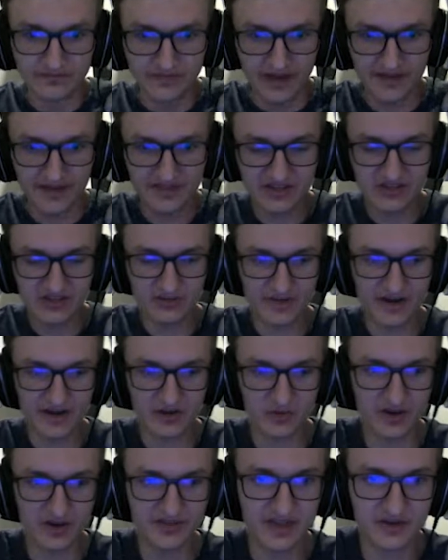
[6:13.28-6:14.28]
I think no matter
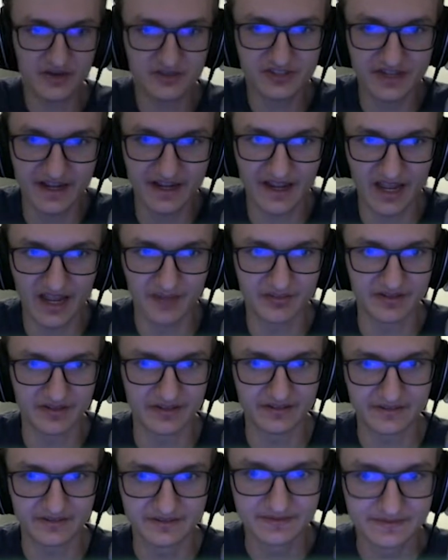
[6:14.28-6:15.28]
what, that was gonna
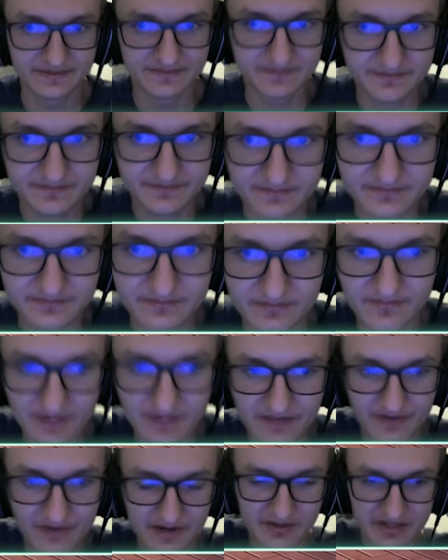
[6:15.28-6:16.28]
happen.
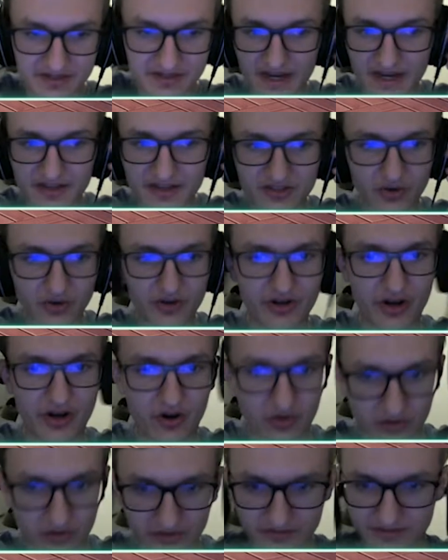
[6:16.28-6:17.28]
If I did yes or
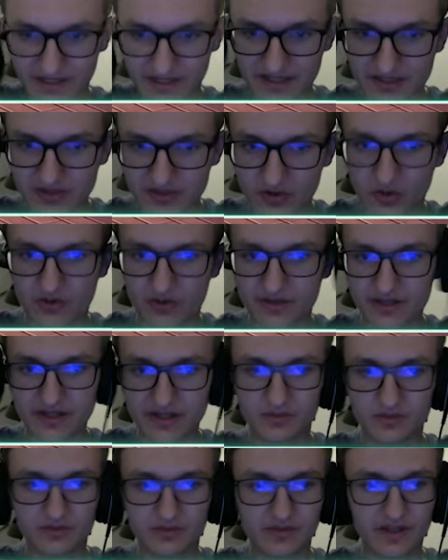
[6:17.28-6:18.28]
no. That's the
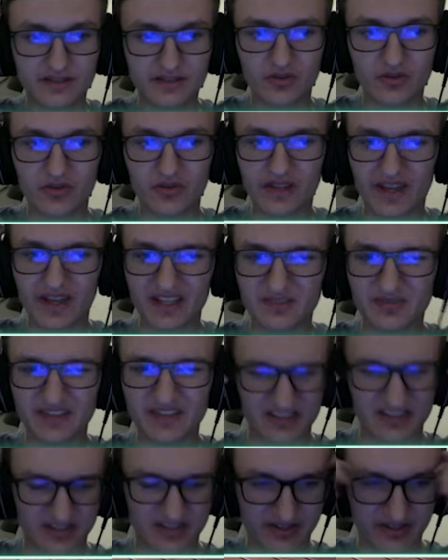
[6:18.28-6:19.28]
only, that's the only
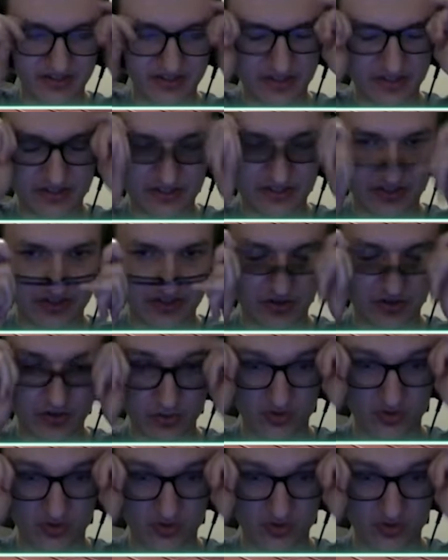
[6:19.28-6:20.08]
explanation, because she's just too